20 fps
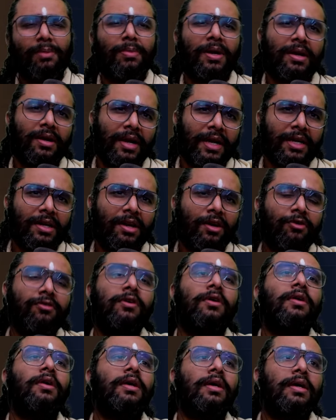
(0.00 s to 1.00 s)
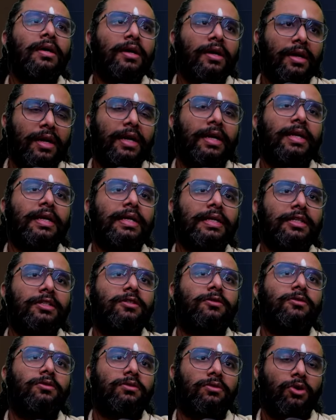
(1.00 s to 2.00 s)
But right now, it
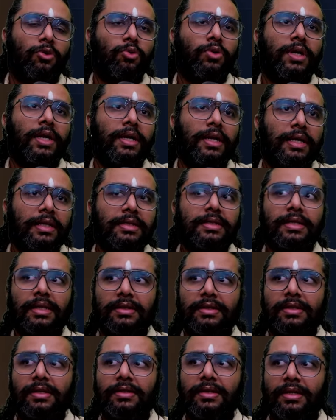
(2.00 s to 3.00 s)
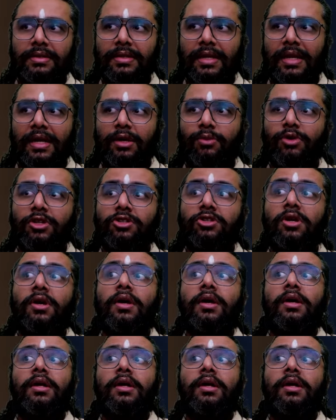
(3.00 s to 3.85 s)
is rooted in Sanskrit as the language.